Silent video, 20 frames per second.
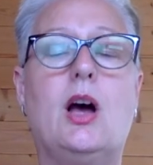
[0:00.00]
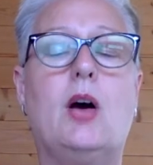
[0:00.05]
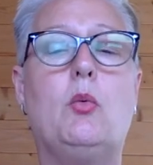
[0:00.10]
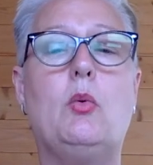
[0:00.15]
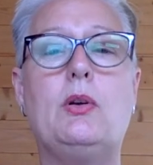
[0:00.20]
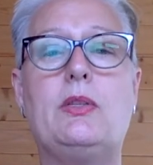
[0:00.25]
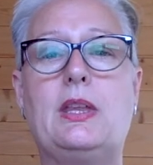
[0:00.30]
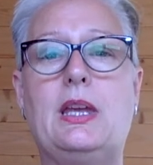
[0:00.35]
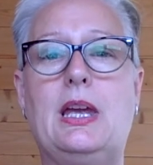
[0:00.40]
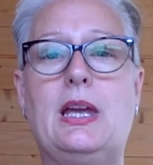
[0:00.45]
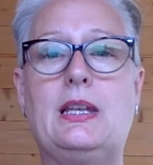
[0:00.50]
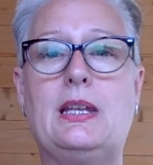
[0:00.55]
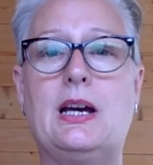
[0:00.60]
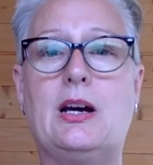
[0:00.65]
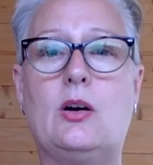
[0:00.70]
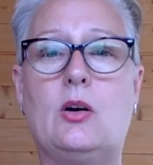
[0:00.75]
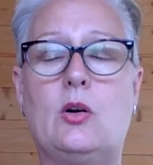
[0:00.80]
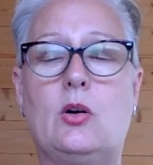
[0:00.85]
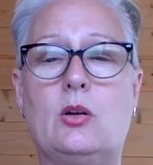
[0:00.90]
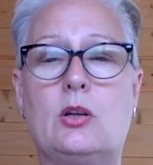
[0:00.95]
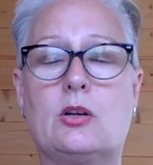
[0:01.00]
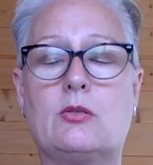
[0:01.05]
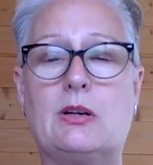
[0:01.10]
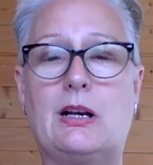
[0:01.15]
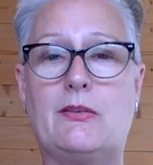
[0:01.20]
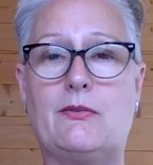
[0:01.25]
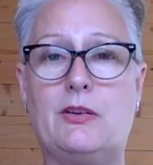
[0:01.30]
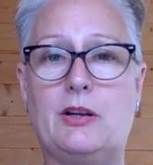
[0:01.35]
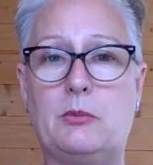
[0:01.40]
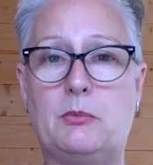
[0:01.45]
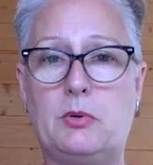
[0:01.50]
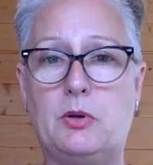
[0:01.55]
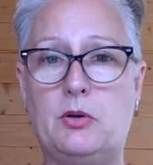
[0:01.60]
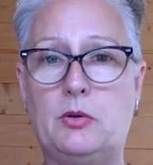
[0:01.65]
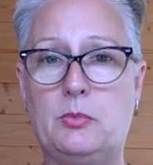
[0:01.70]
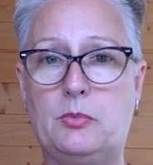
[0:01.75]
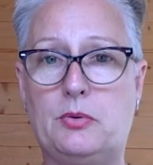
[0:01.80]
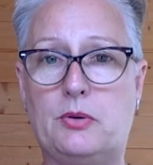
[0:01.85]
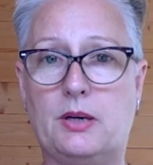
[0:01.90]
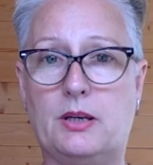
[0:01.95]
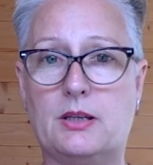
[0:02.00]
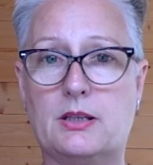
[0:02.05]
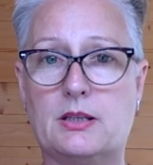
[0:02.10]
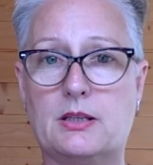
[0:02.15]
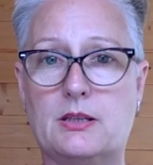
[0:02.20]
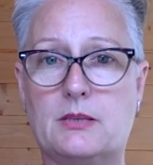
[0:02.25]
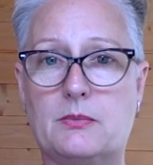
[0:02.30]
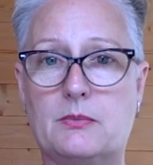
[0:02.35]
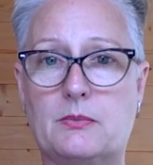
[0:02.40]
within our holographic blueprint.